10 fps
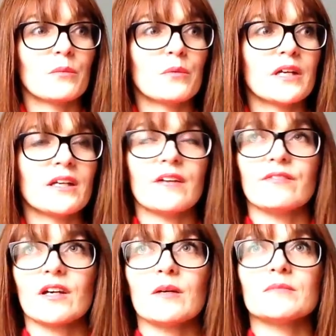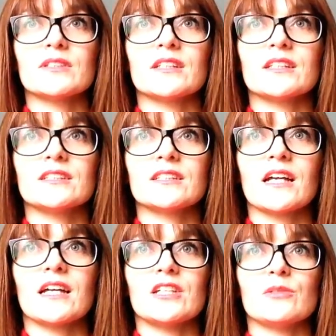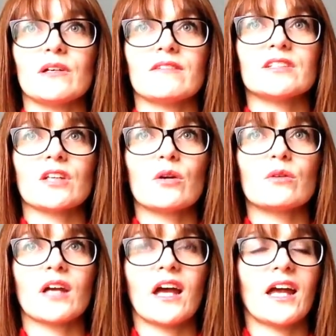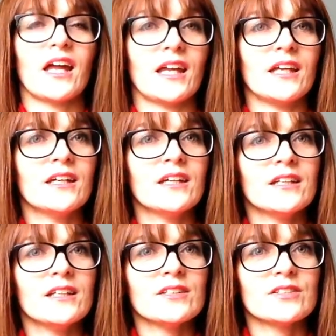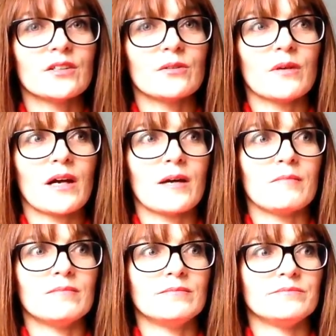we have come to this stage where it's okay to um,